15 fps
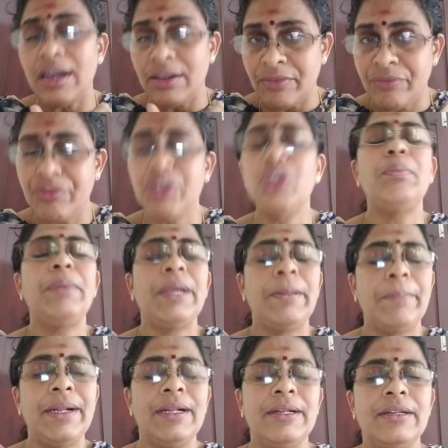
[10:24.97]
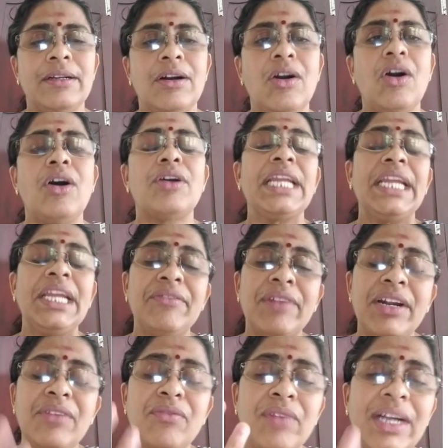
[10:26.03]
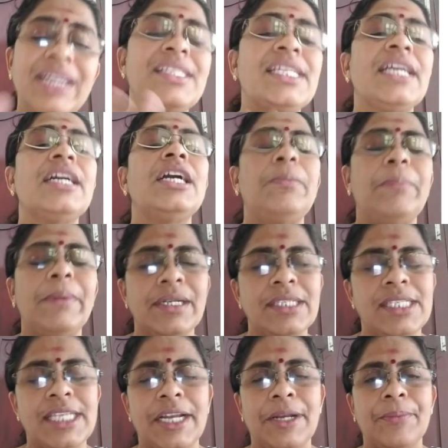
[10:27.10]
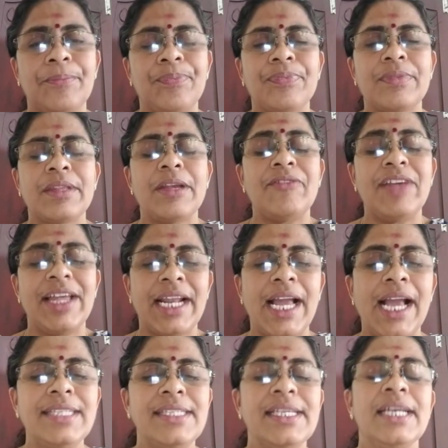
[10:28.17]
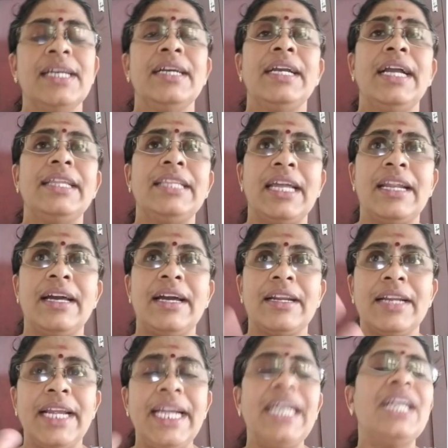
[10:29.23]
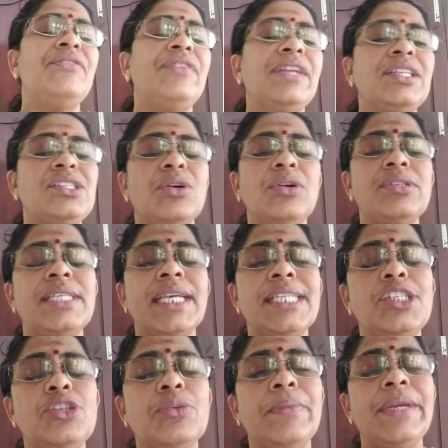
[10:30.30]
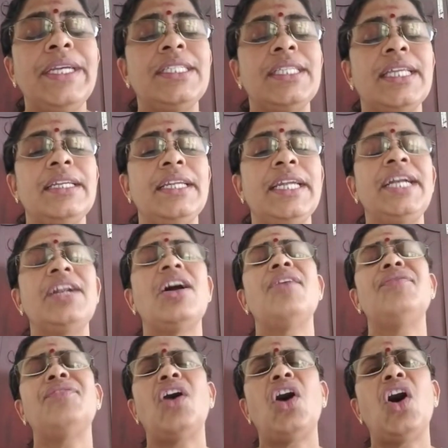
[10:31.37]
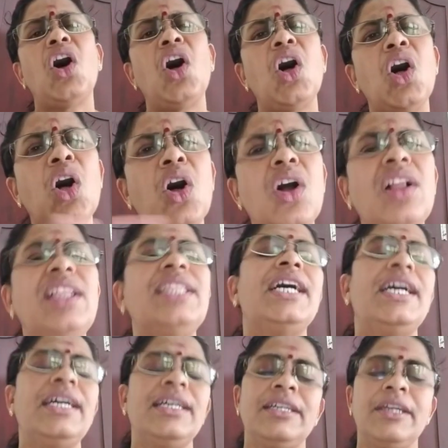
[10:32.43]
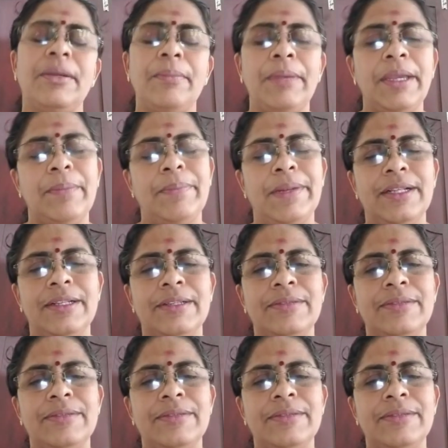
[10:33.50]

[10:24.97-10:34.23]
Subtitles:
few people or even one single person, whereas there are enough resources to meet the need of all the people.